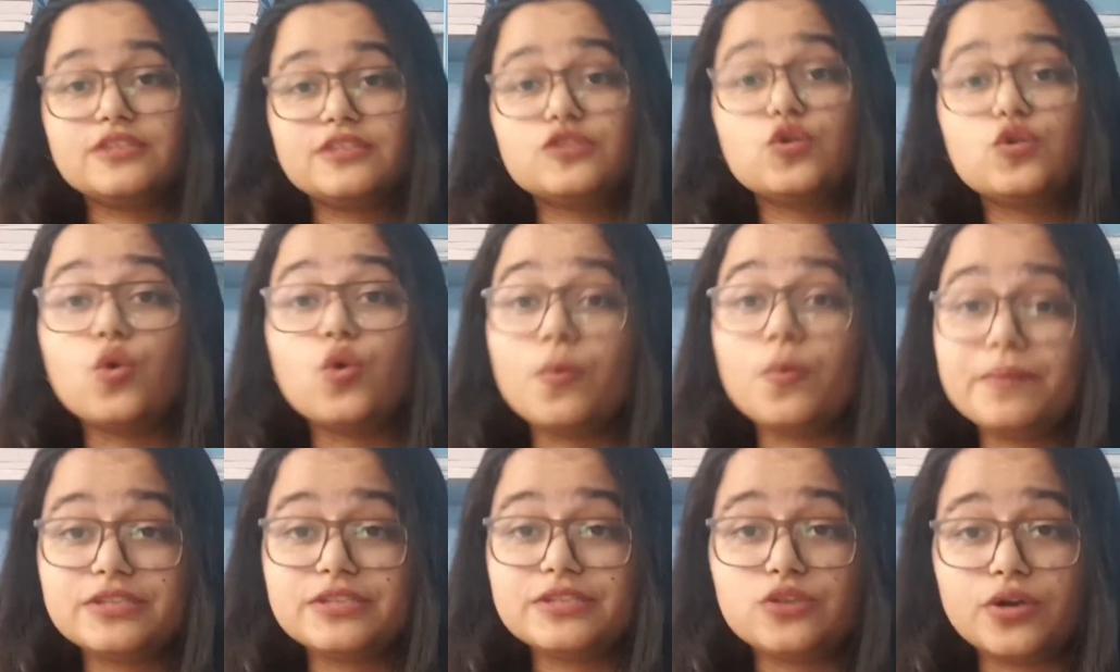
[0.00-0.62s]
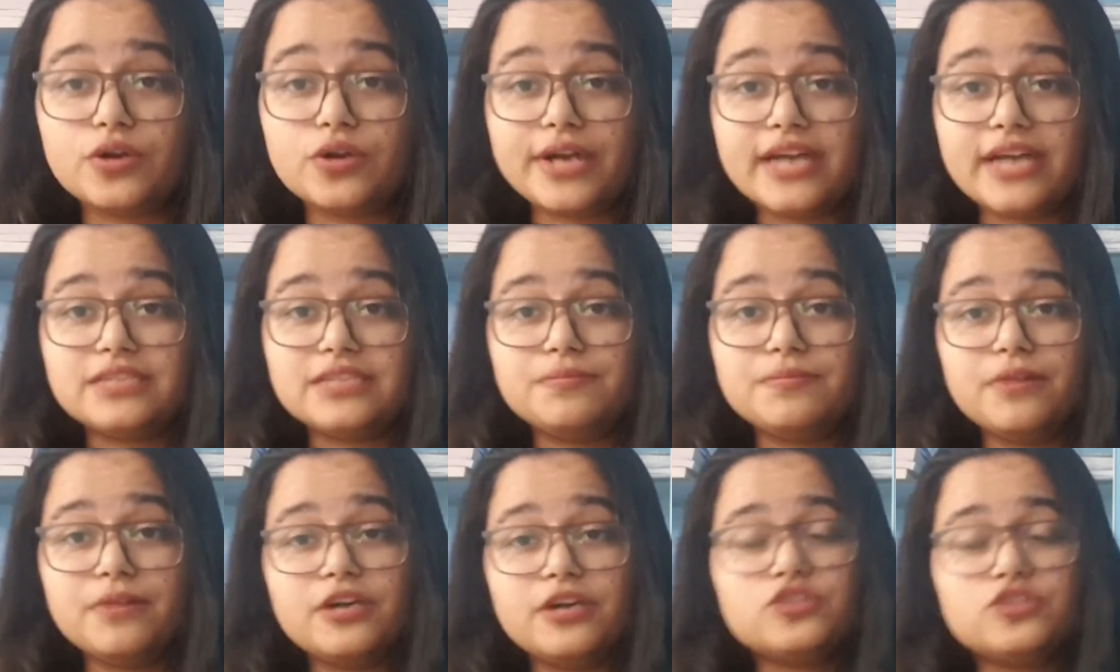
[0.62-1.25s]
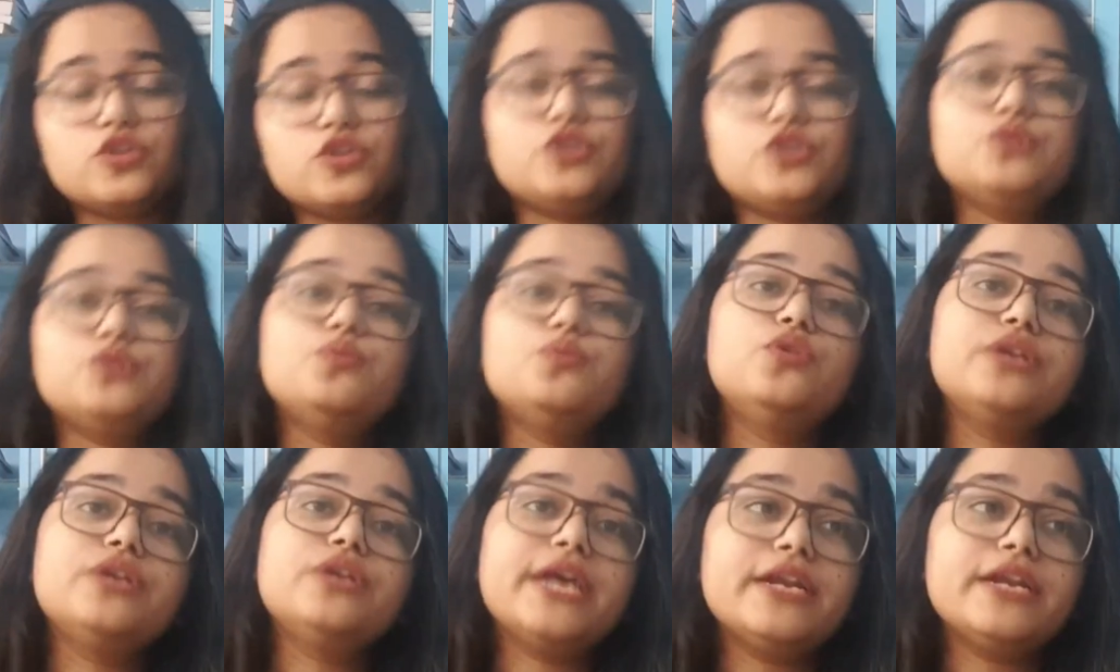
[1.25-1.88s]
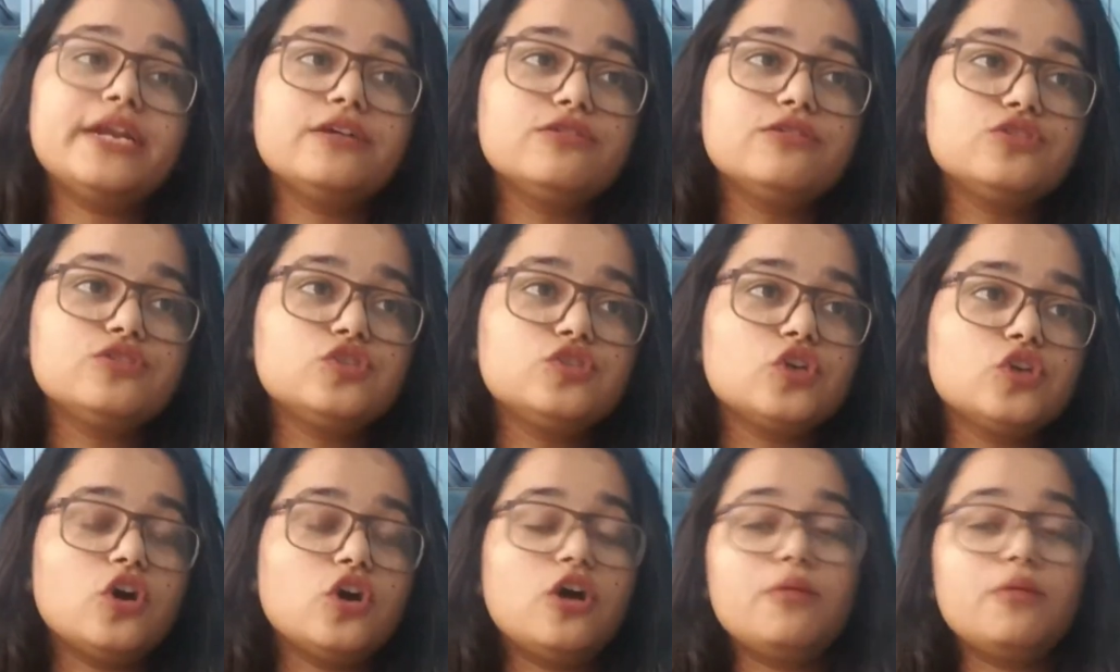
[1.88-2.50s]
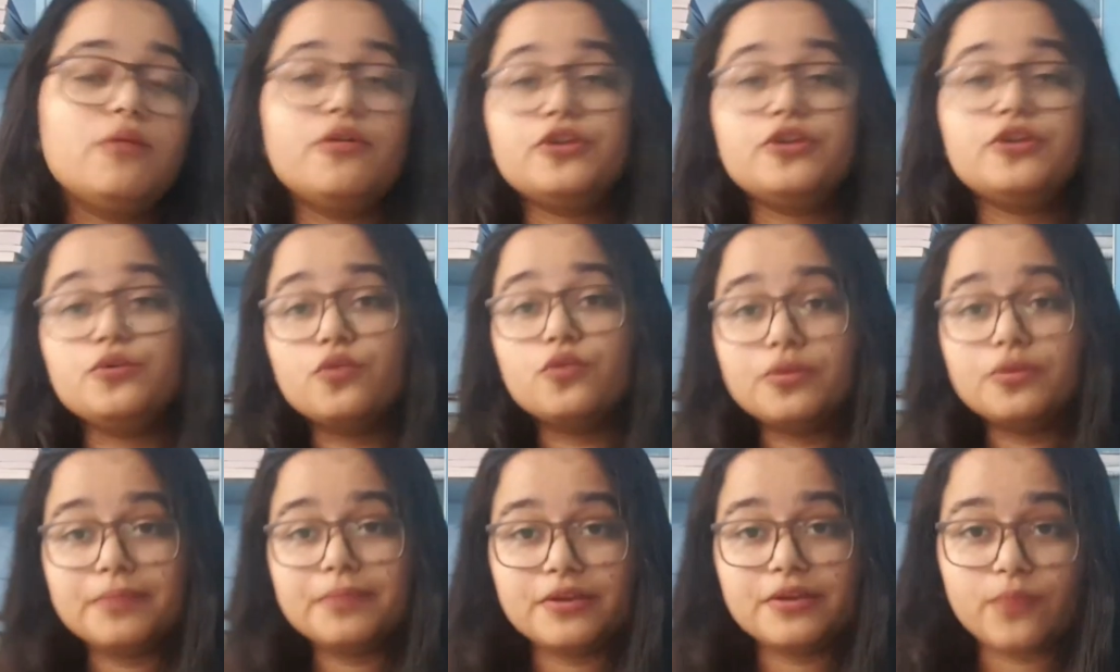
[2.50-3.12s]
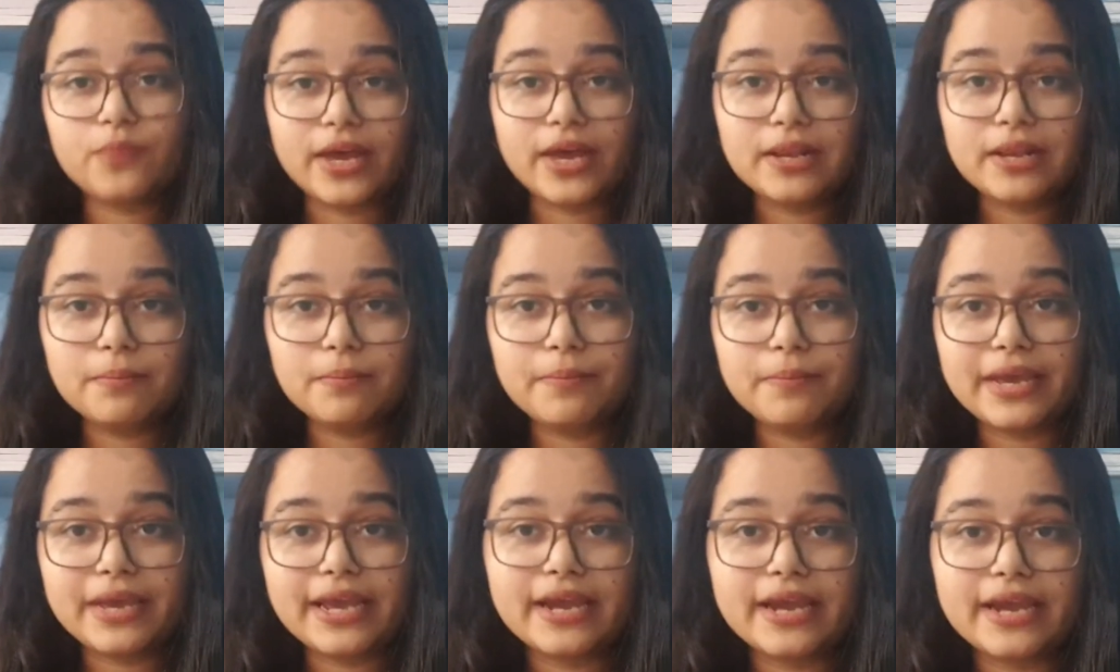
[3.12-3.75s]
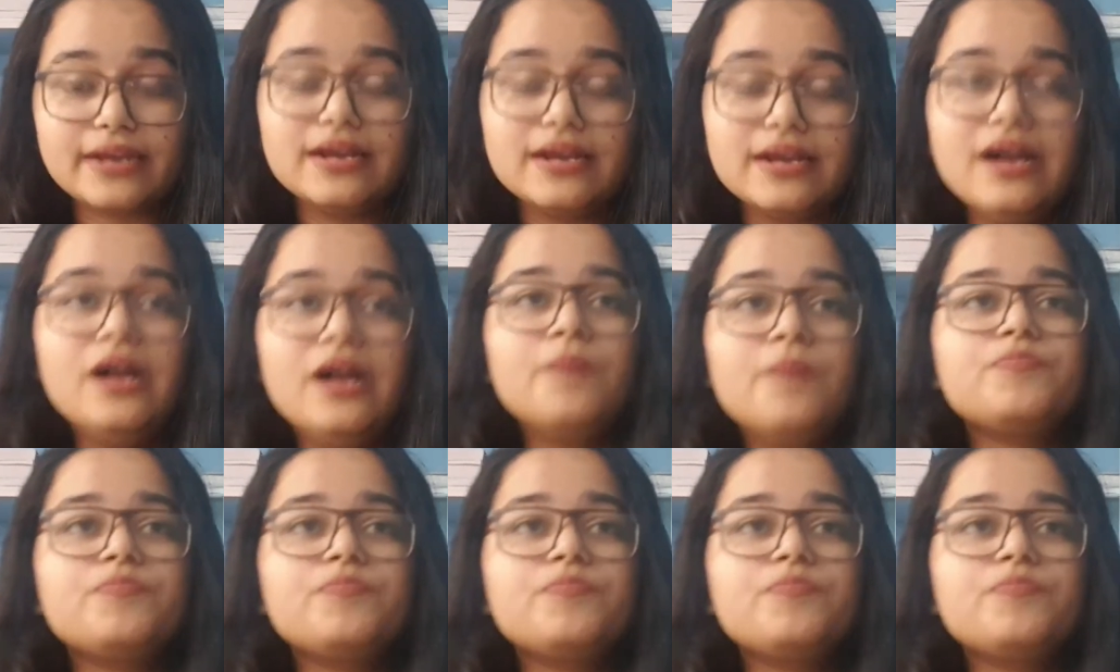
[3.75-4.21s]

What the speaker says: the scope is not as much, or you won't get a good job, or you won't be well paid.